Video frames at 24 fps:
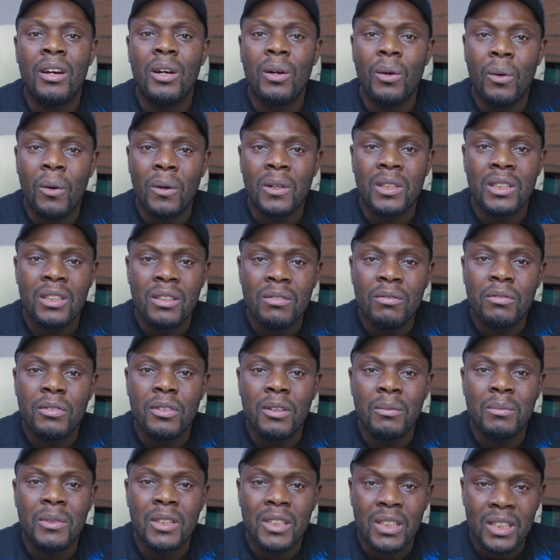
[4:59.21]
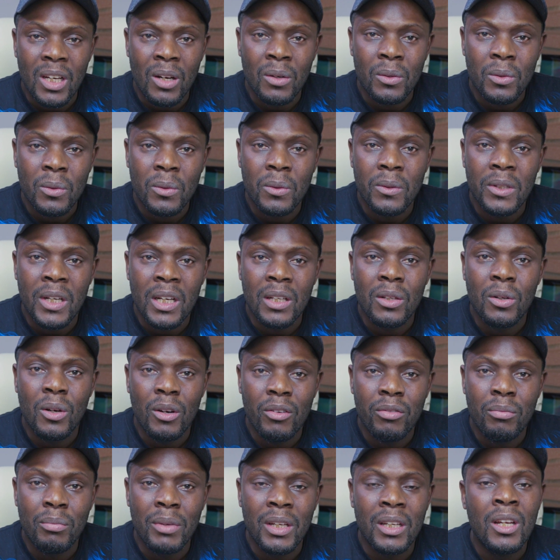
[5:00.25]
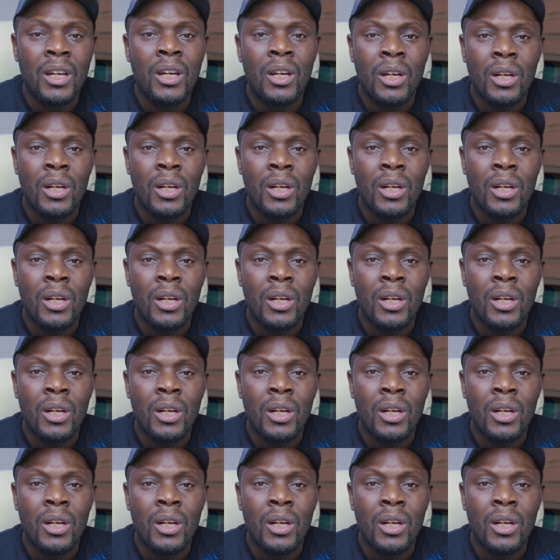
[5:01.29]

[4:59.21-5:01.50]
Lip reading: gotten from the South Korean government,